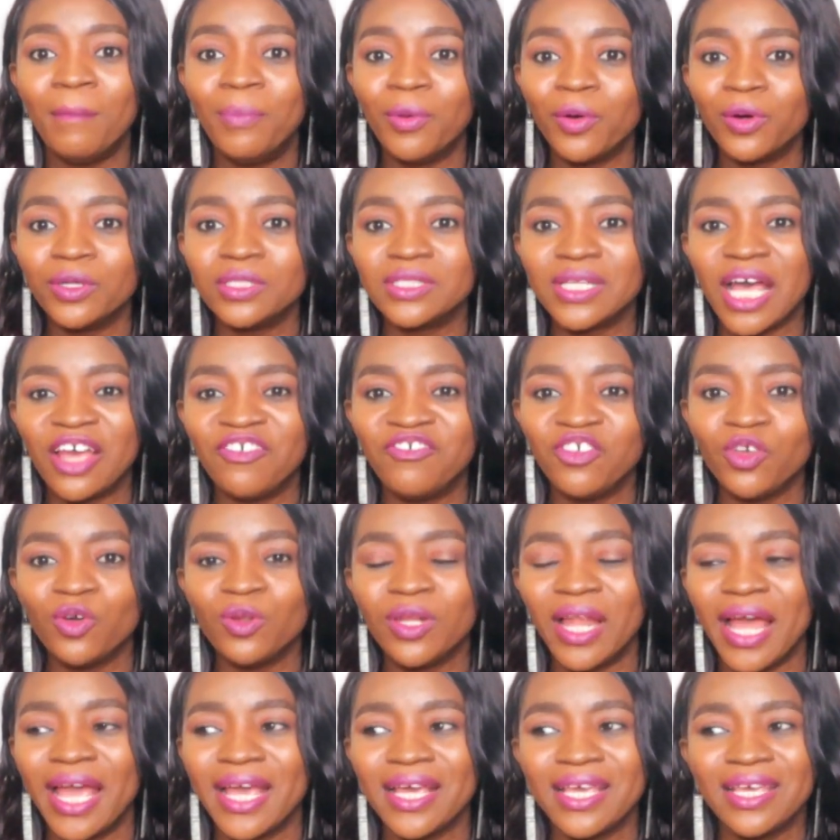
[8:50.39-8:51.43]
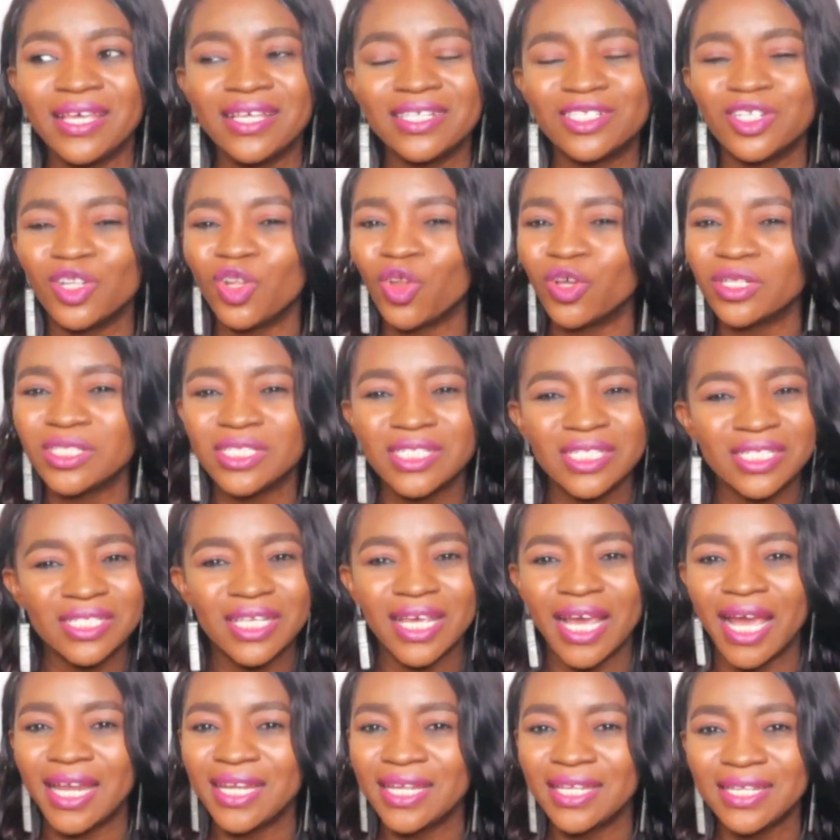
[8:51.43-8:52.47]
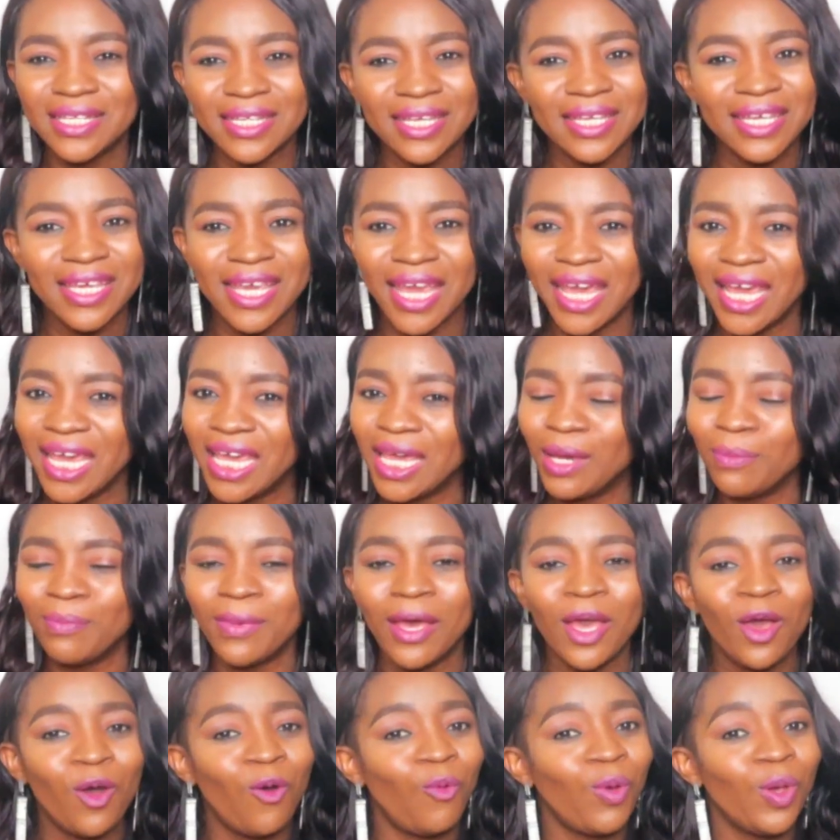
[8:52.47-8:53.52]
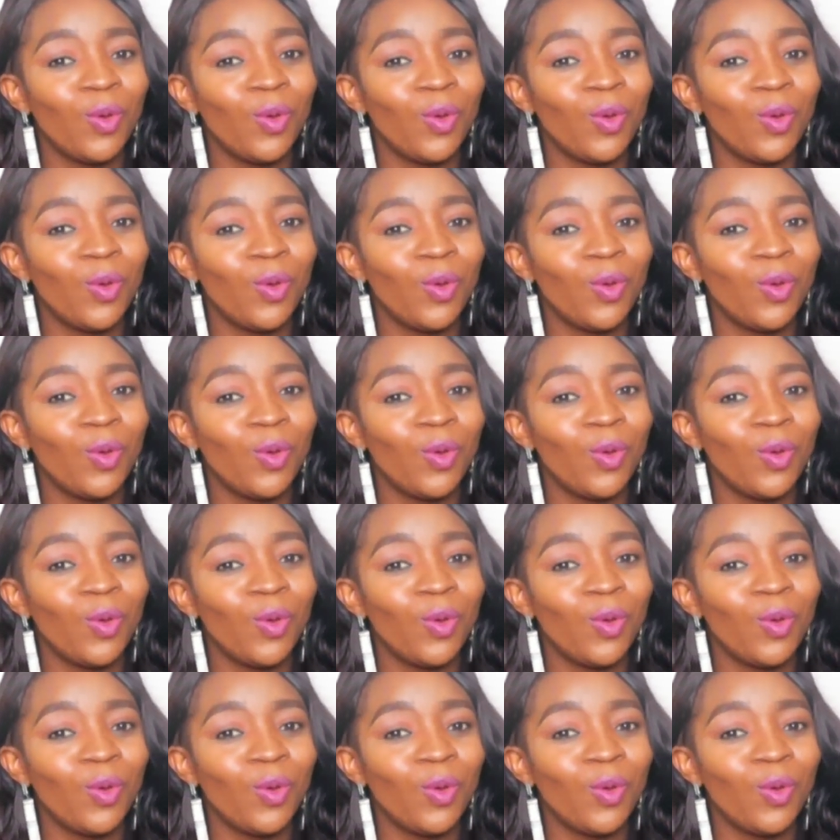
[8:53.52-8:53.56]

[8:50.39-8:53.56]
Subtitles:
But I feel like he's lost his head in the game.